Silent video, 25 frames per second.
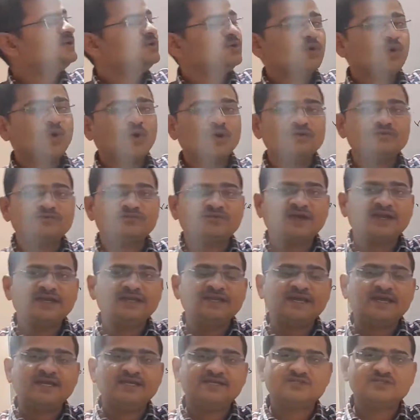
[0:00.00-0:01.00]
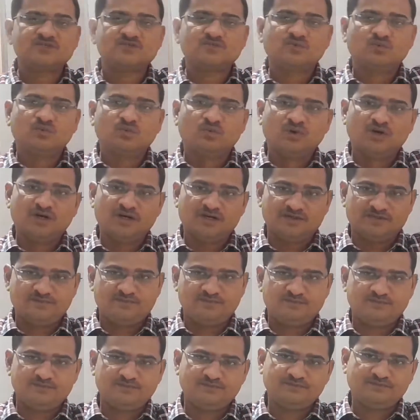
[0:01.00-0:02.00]
non-finite
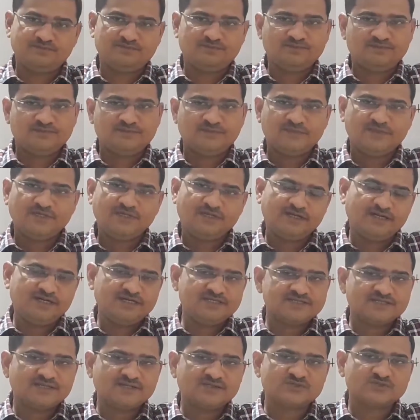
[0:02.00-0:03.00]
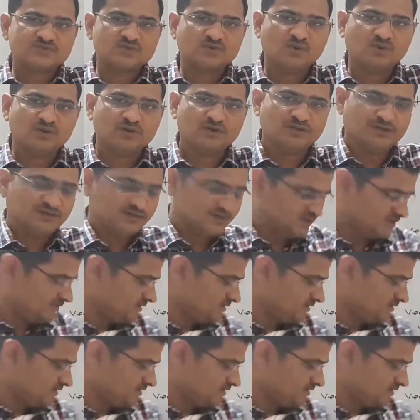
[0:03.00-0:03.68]
verb. It is also